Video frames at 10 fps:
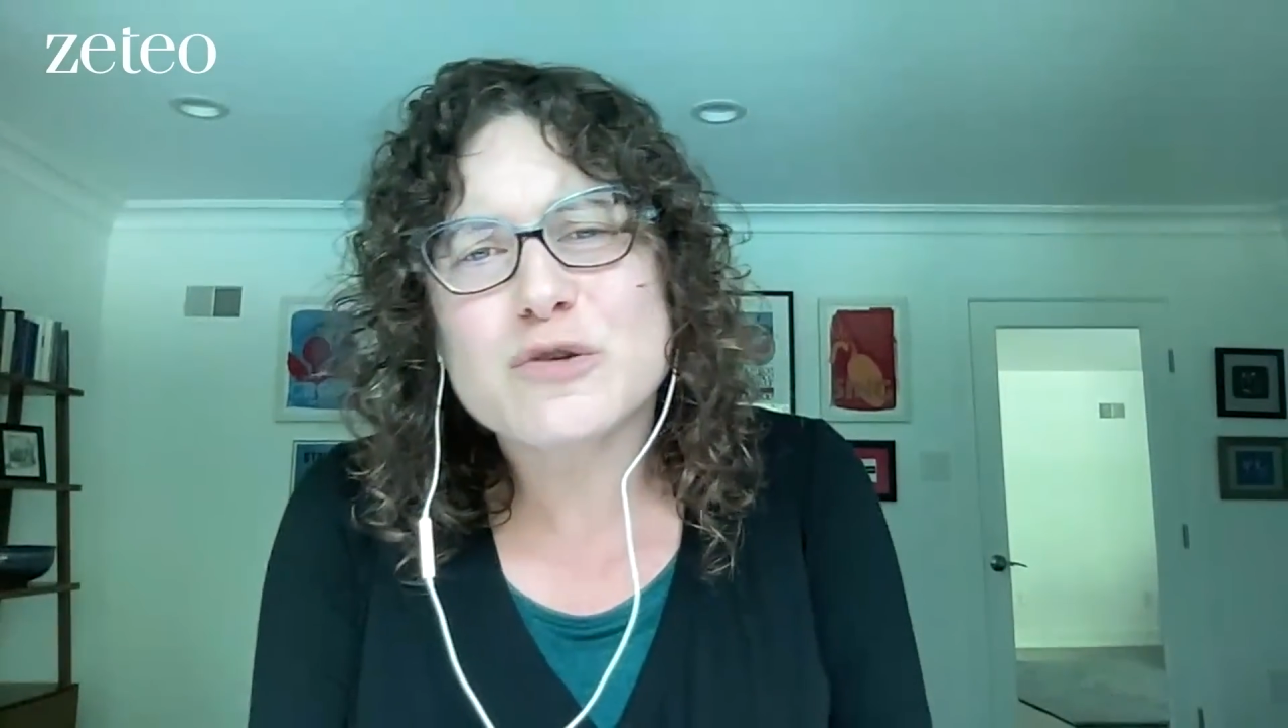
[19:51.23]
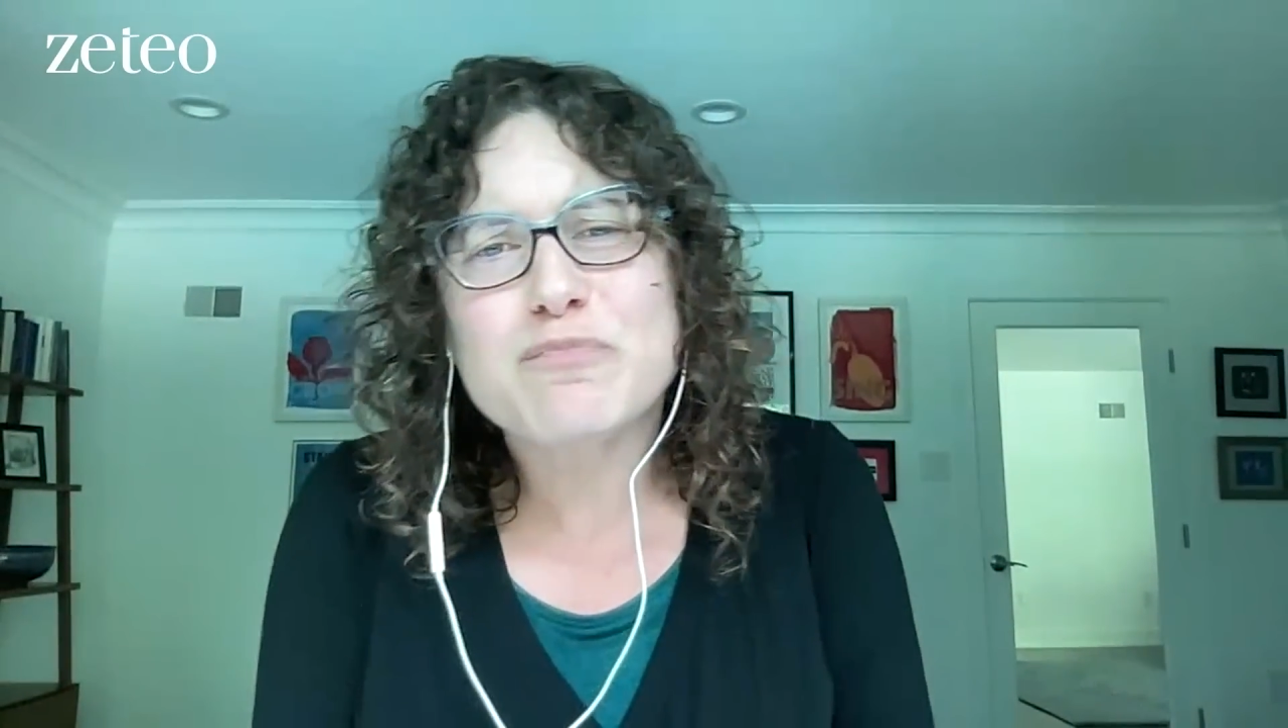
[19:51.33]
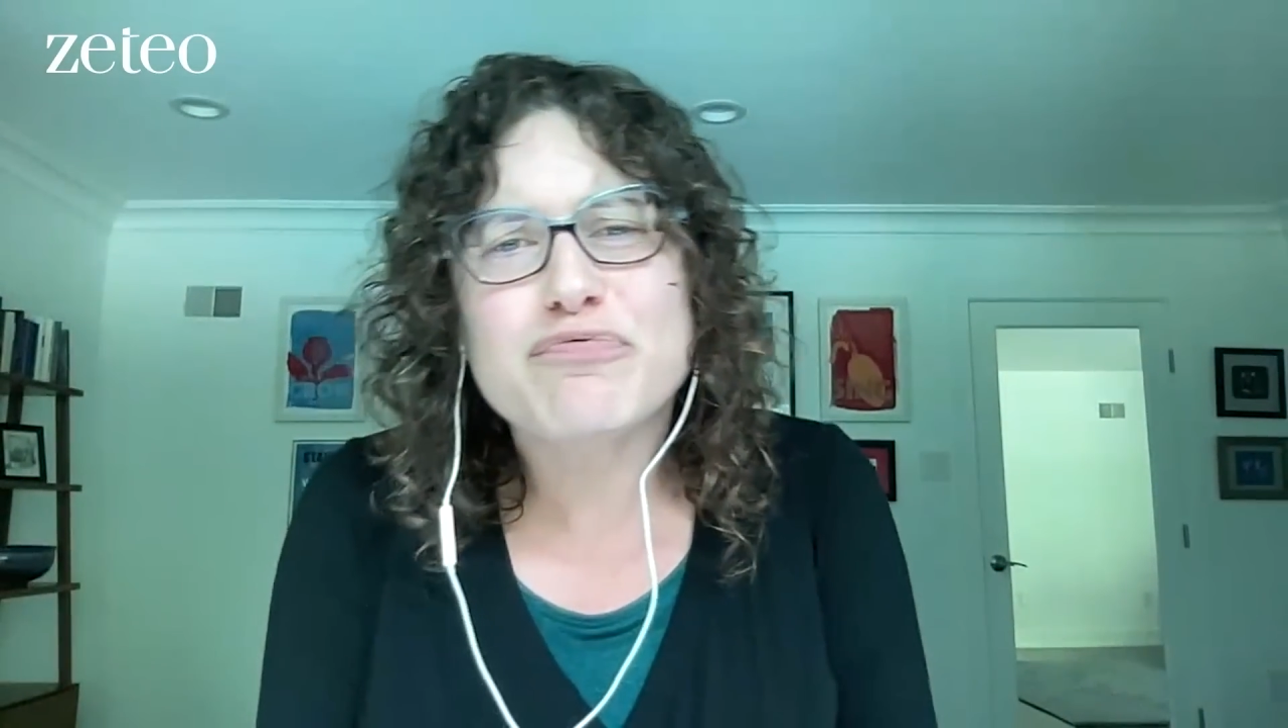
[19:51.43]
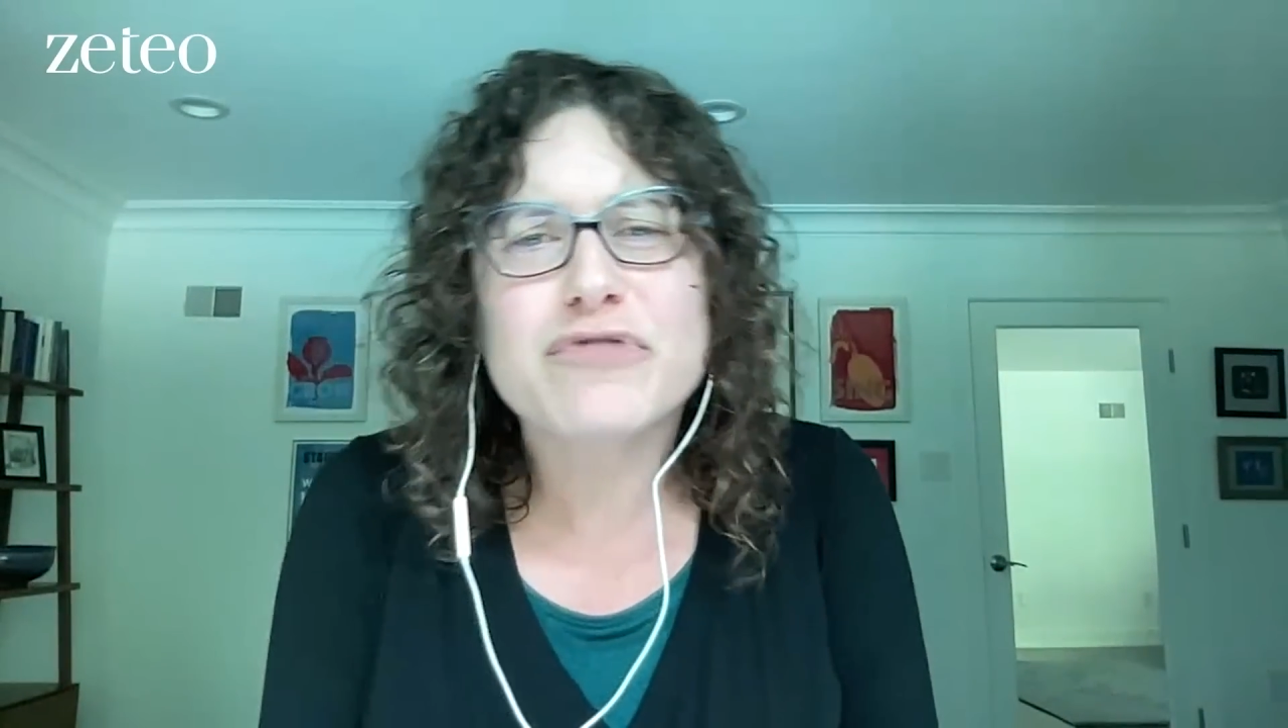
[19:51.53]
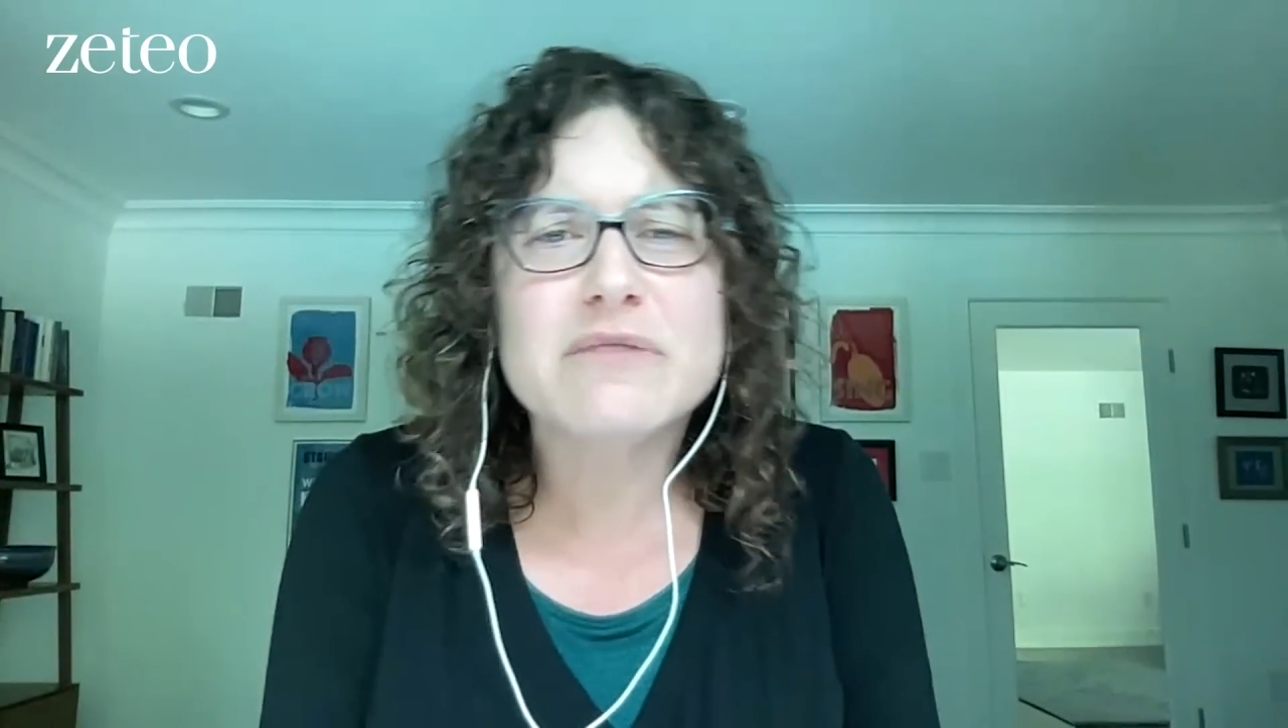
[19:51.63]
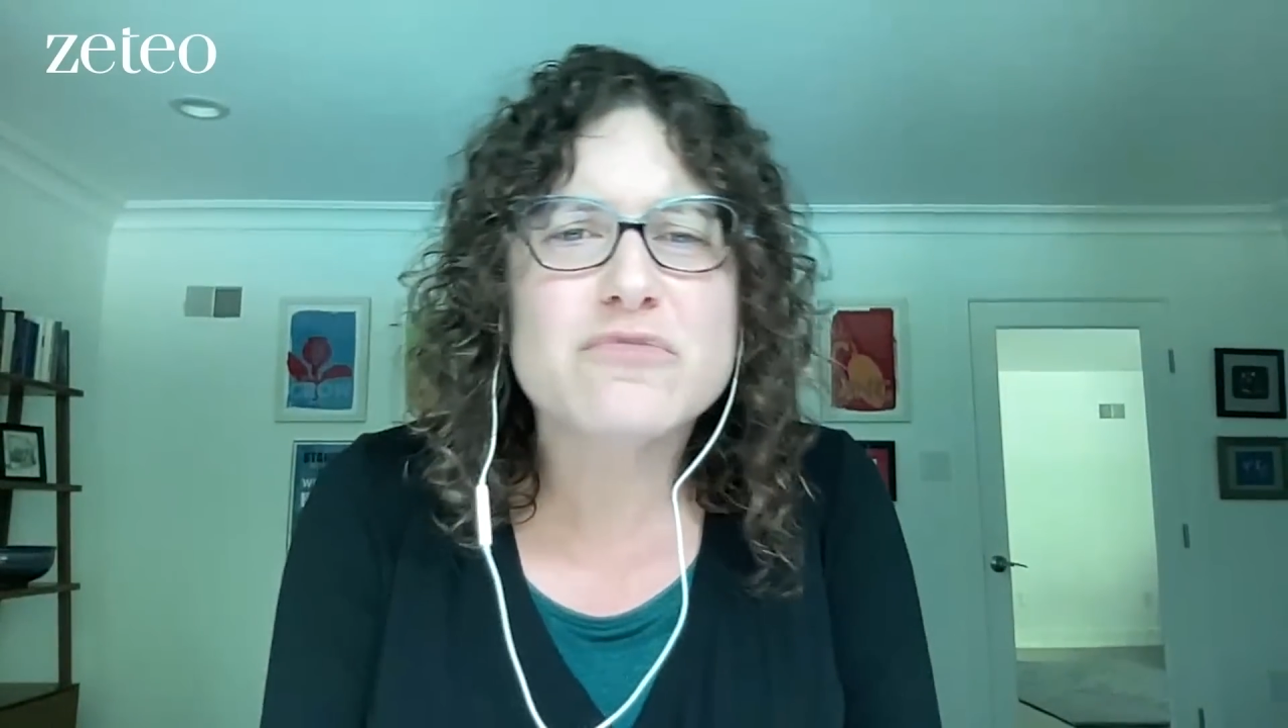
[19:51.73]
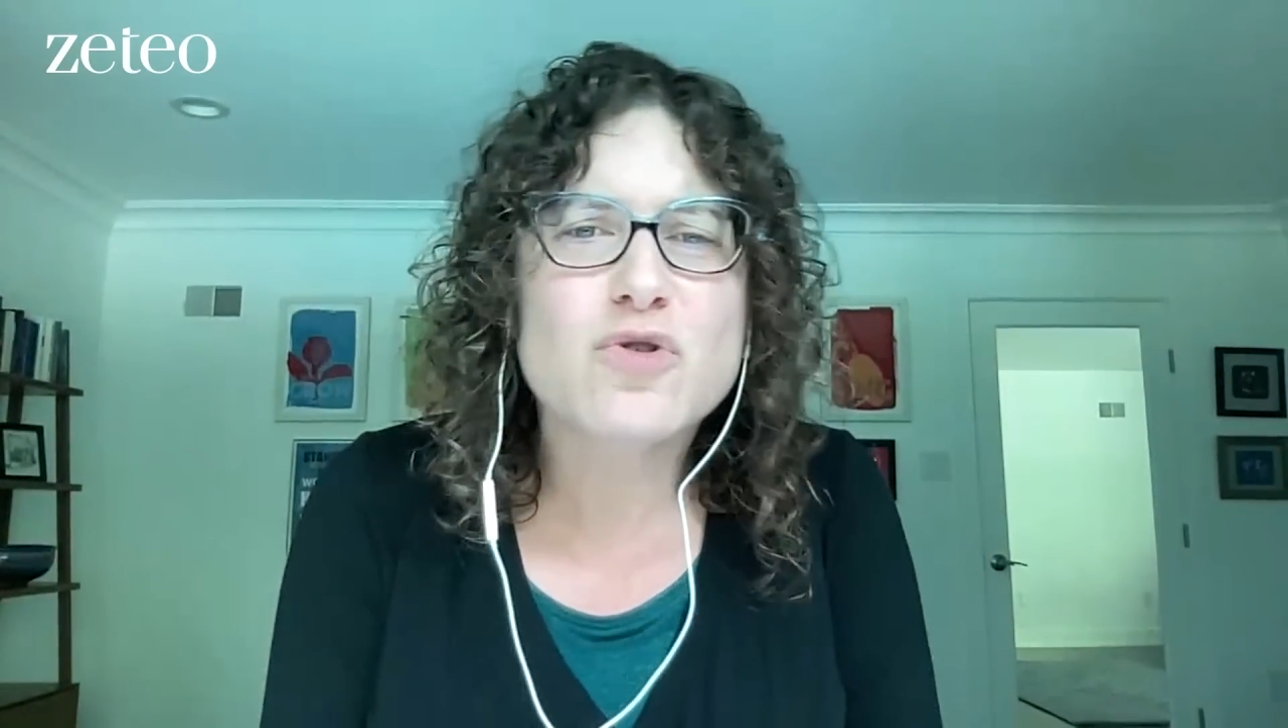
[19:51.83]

Supreme